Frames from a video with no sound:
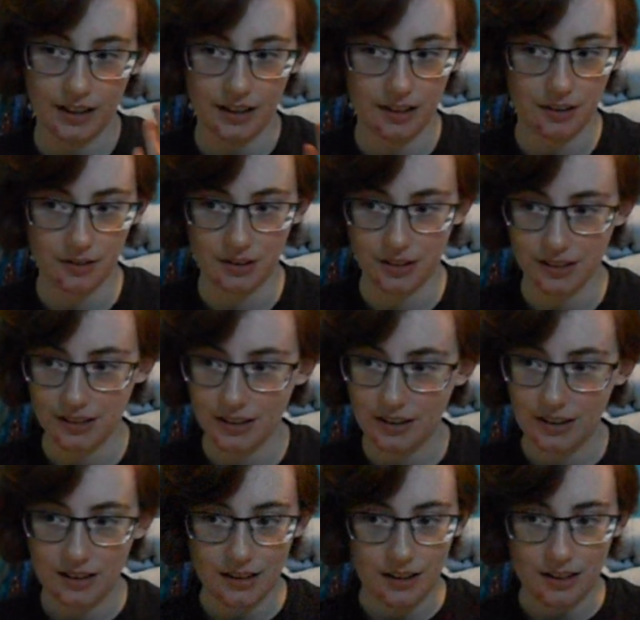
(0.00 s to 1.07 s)
And
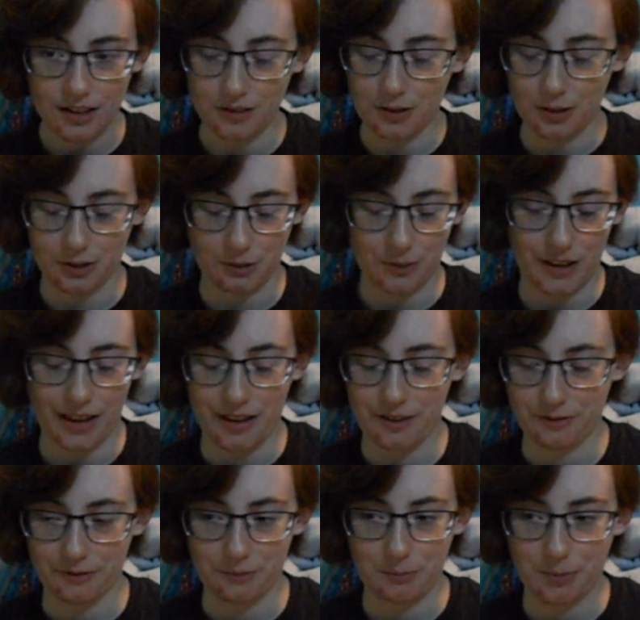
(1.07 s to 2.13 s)
of course we
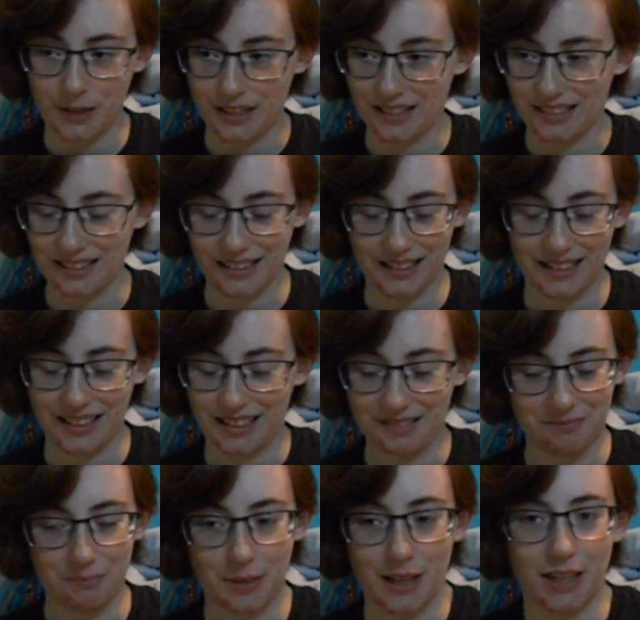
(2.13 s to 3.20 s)
have Beastly
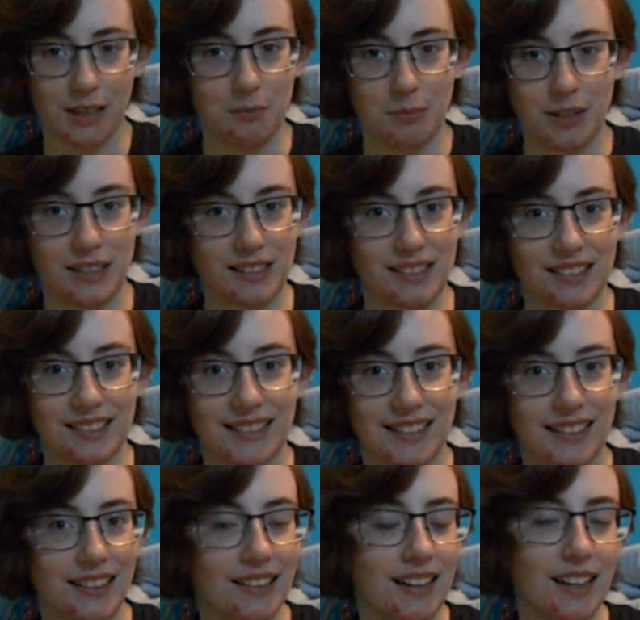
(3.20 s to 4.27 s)
being
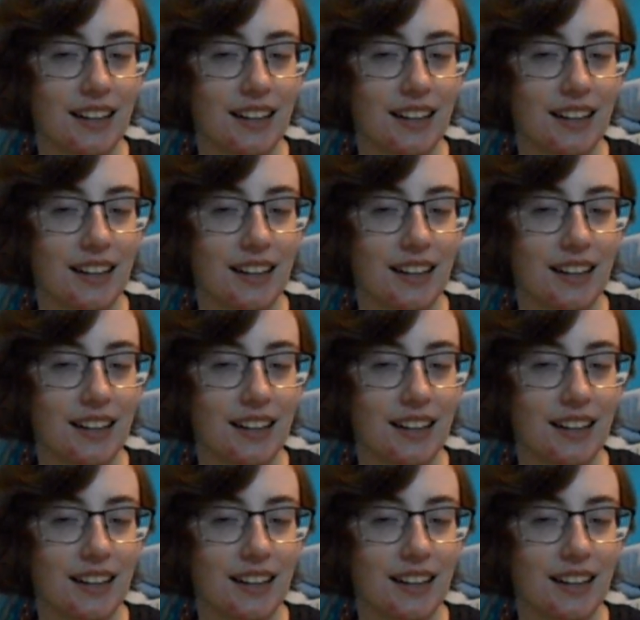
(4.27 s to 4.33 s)
Beastly.